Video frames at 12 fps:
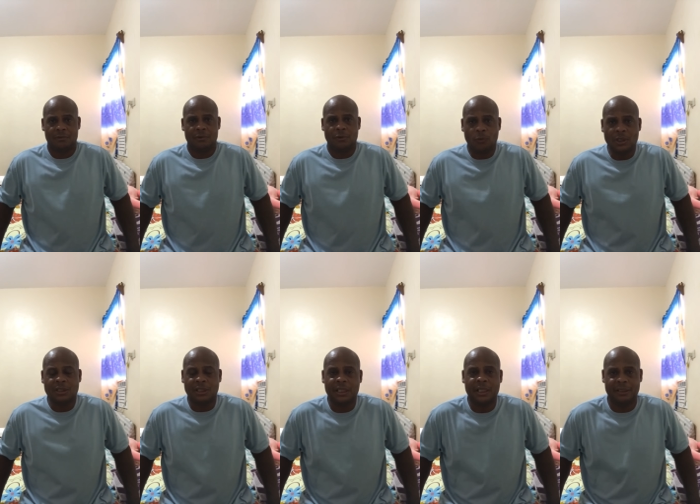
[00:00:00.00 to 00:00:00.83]
So once
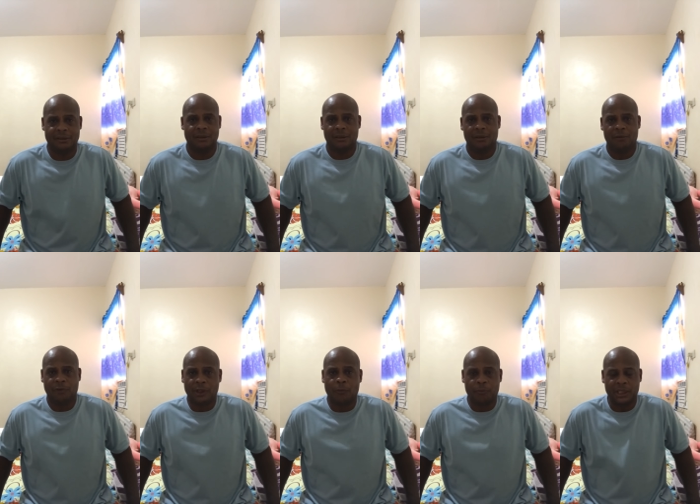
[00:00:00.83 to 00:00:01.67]
again,
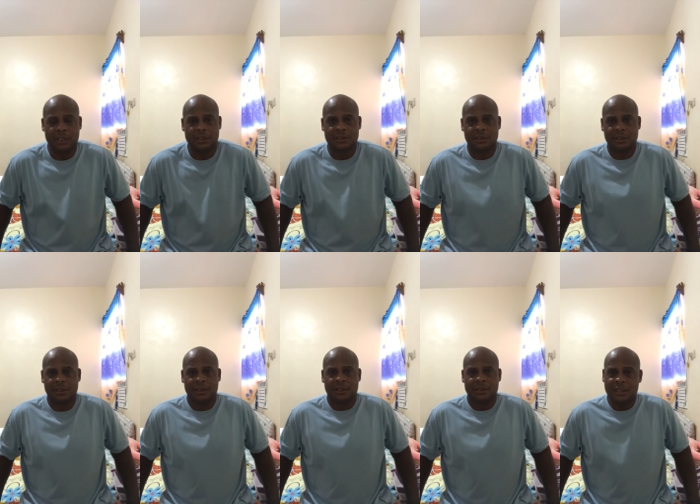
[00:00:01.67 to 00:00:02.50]
Filipinas,
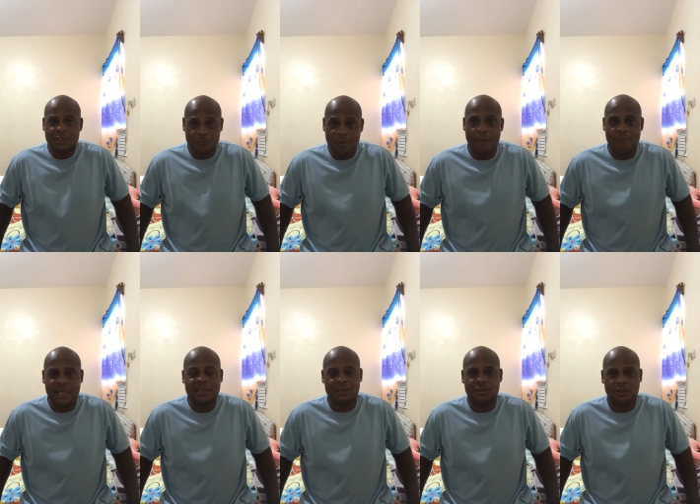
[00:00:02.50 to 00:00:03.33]
this is my
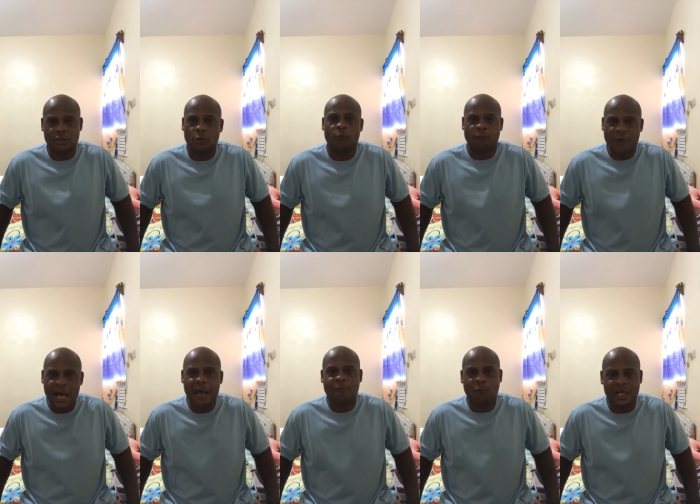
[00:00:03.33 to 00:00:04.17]
message to you.
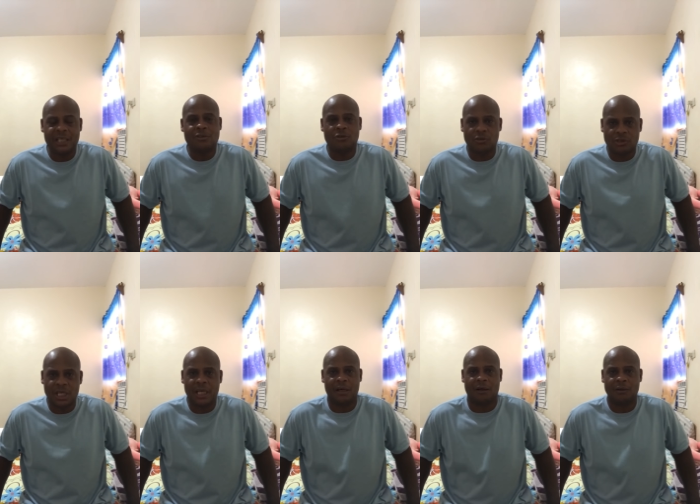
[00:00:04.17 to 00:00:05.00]
Five ways to
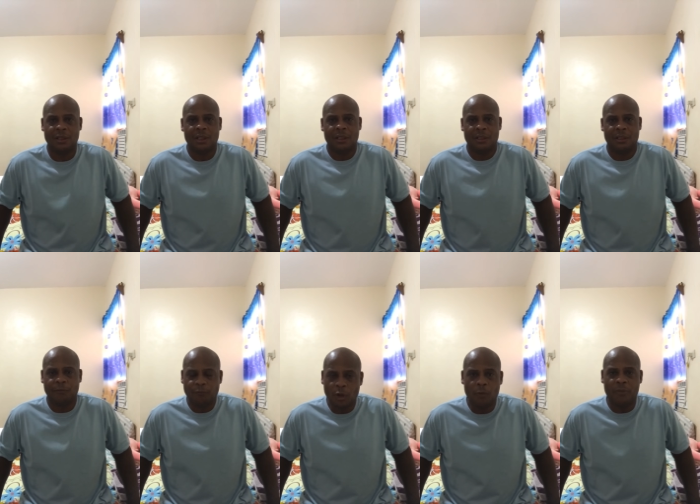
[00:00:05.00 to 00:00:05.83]
tell
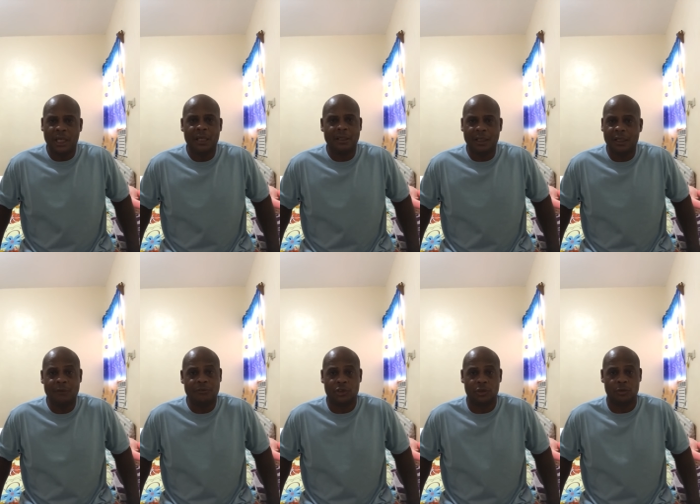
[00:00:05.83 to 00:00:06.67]
if your man
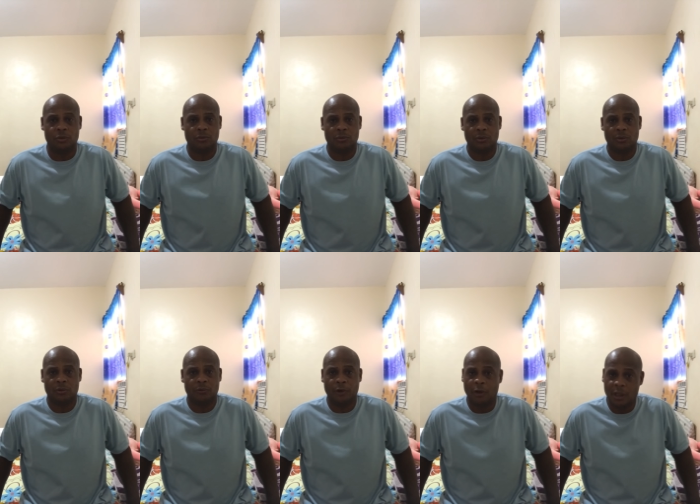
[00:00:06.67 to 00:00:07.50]
loves you,
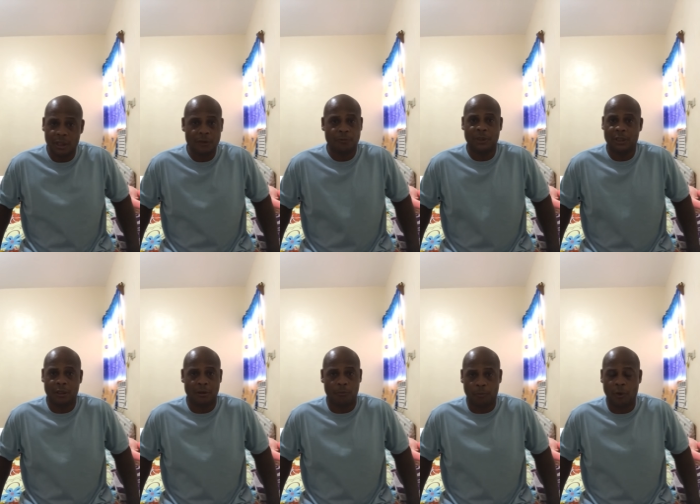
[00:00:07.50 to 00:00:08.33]
your husband
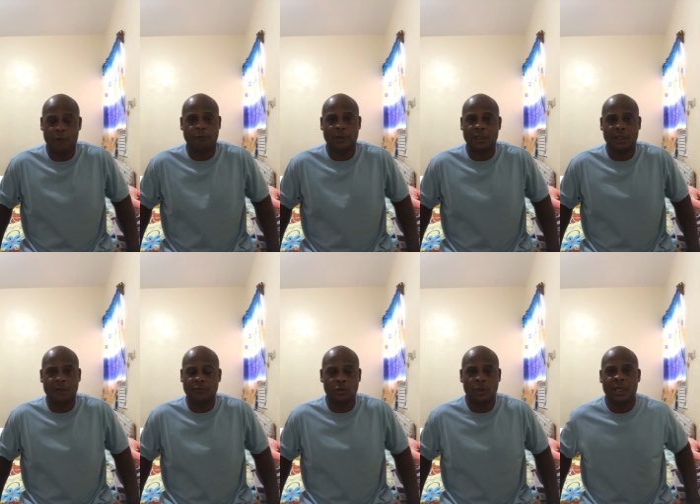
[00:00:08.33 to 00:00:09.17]
or your boyfriend
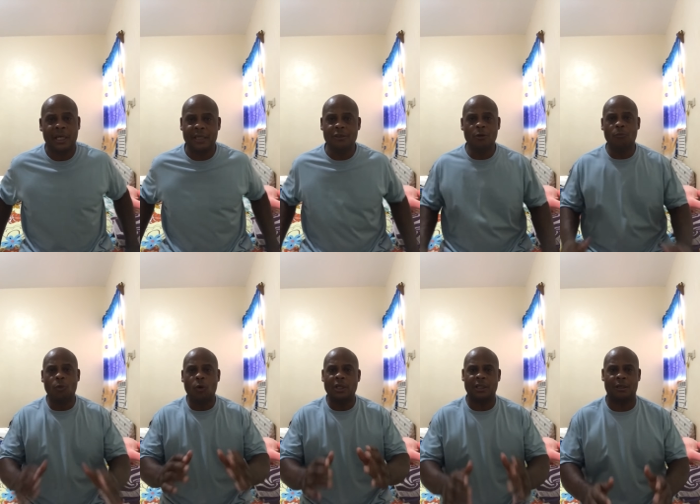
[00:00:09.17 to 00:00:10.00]
loves you, and you're
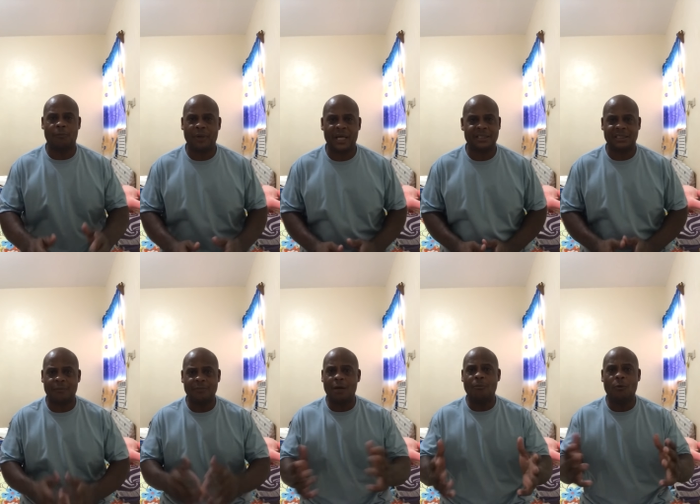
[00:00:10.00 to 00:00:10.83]
more than a past.
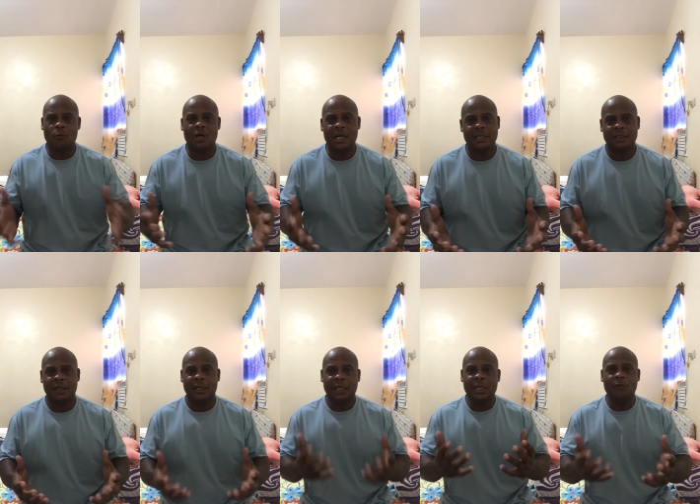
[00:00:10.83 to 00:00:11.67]
And Number one,
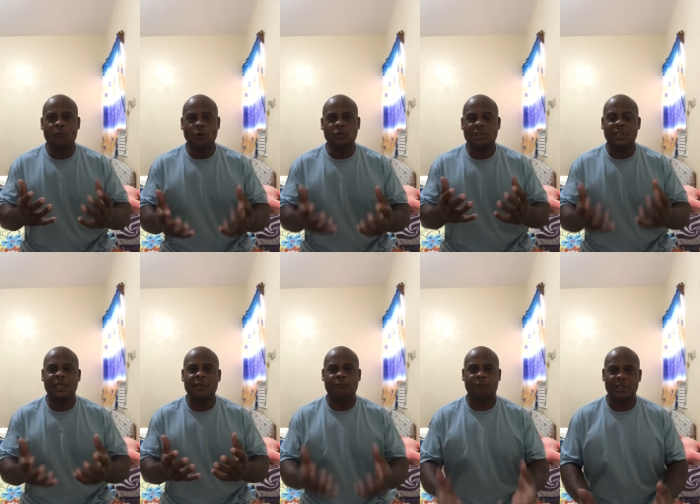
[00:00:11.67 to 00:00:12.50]
he wants to
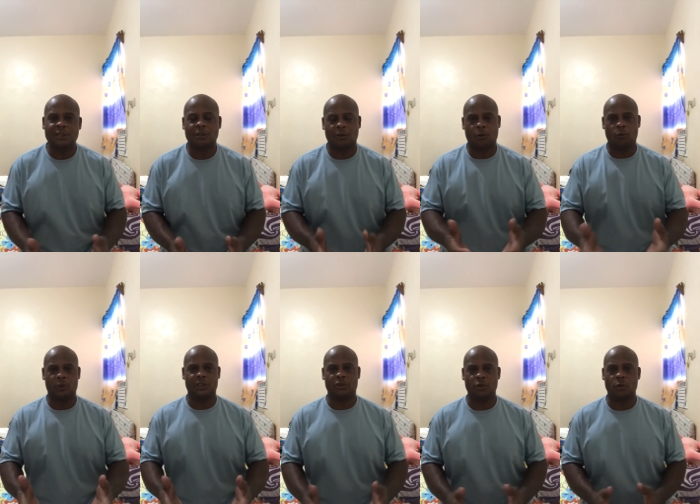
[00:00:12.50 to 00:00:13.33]
get physical
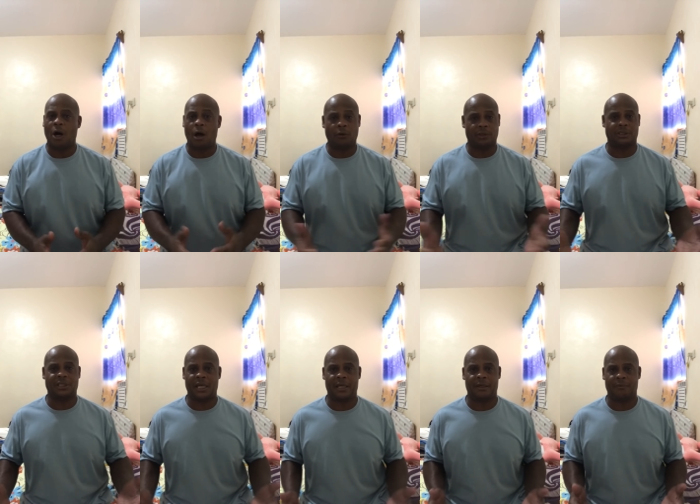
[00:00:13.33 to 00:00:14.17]
with you all the
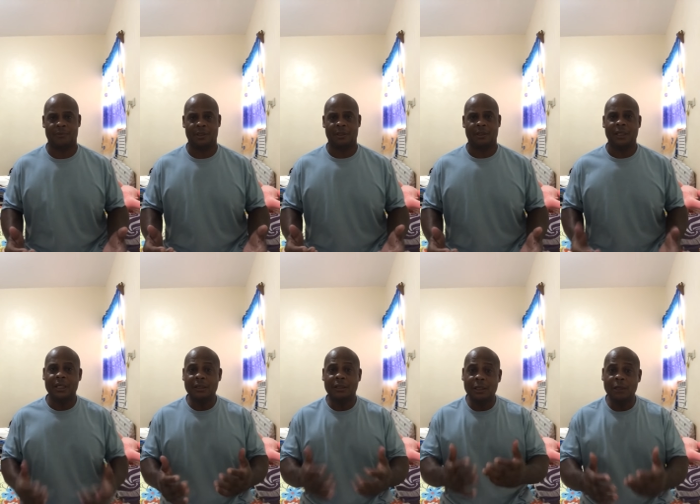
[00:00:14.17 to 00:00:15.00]
time.
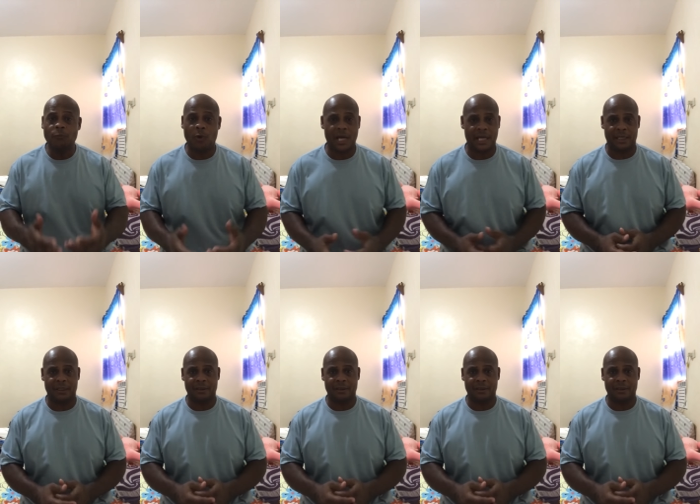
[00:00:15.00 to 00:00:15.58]
In a good way.